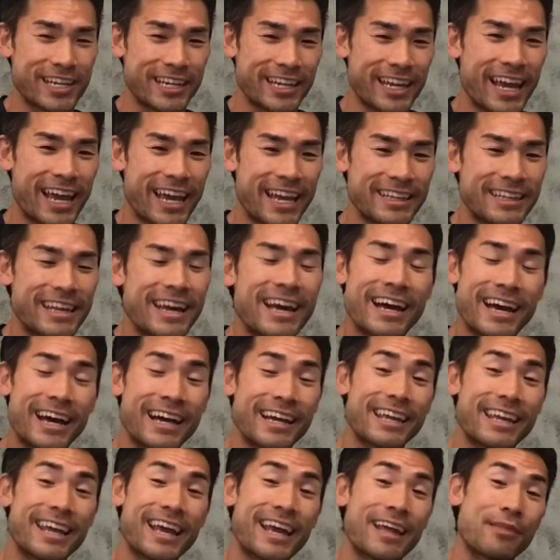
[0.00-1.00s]
And
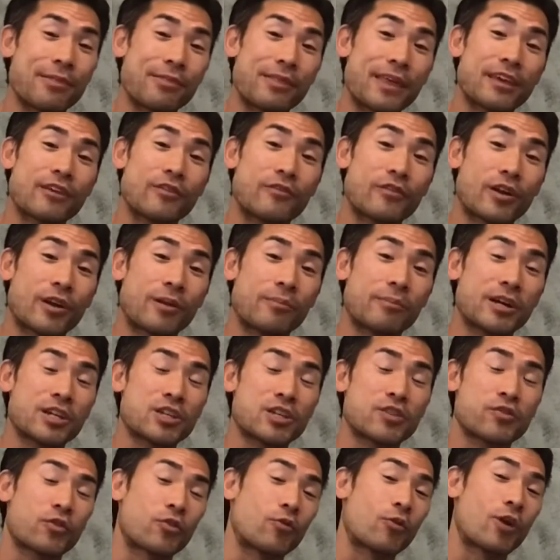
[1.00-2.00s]
again, thank you very
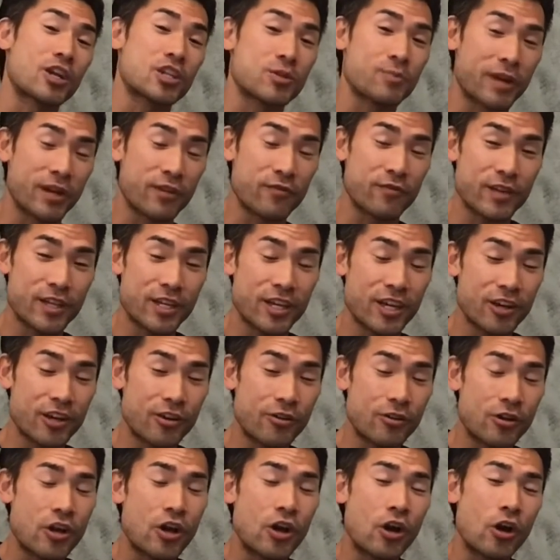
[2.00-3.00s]
much for watching my
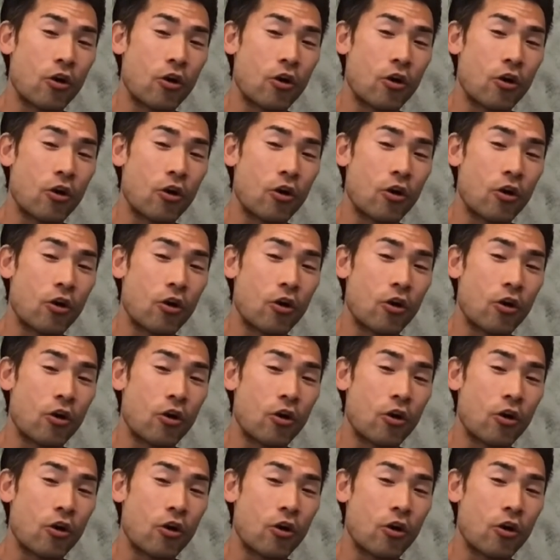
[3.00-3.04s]
video.